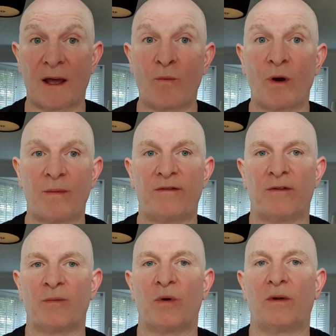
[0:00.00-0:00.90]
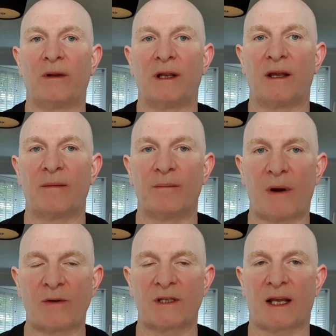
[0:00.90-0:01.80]
will be football
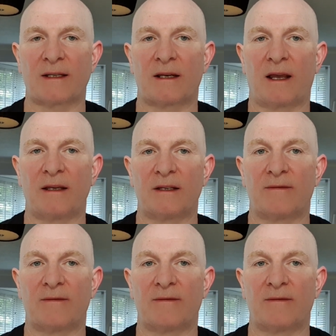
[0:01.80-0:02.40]
most Saturdays,